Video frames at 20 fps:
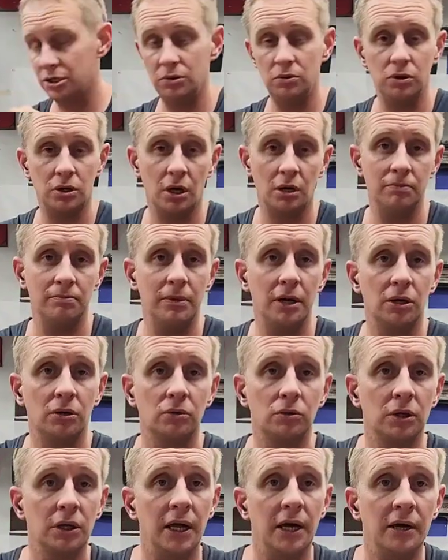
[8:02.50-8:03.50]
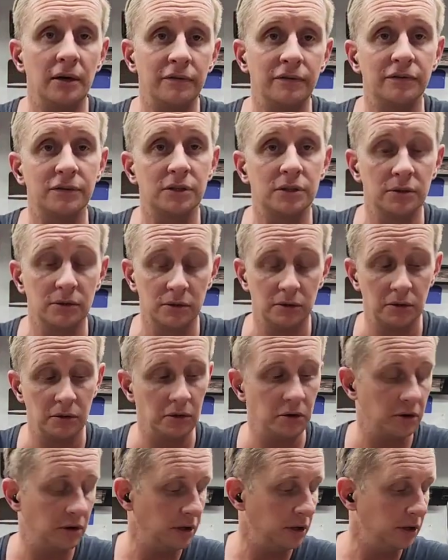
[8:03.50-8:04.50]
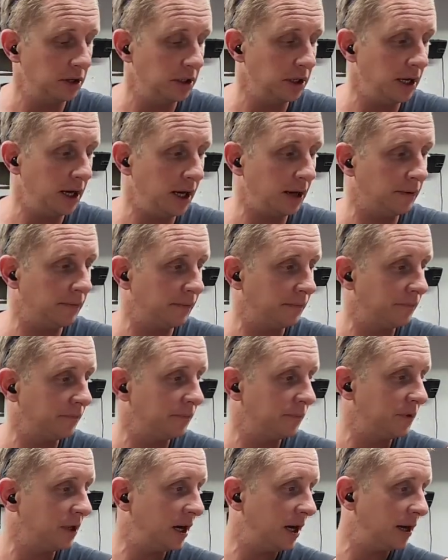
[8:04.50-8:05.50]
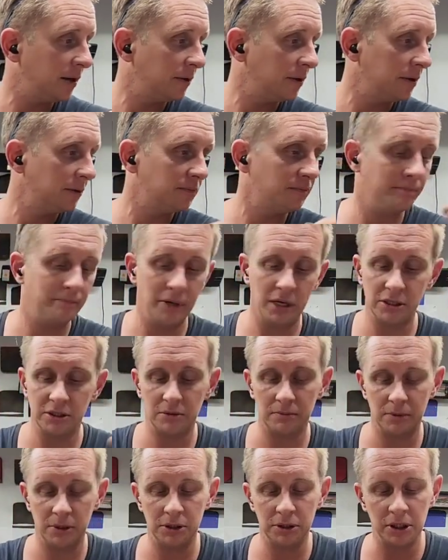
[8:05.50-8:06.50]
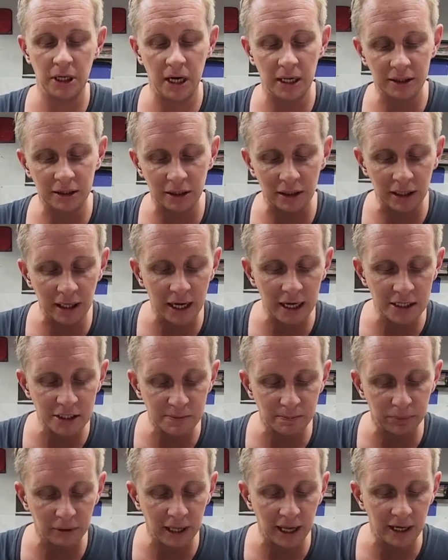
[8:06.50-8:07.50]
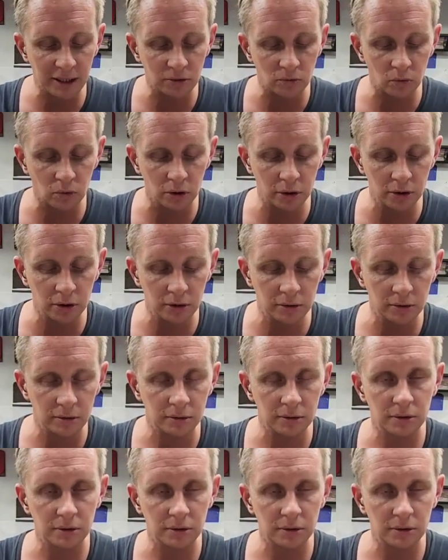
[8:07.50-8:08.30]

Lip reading: 2 gunmetal left. Yeah. Benjamin got the last black one.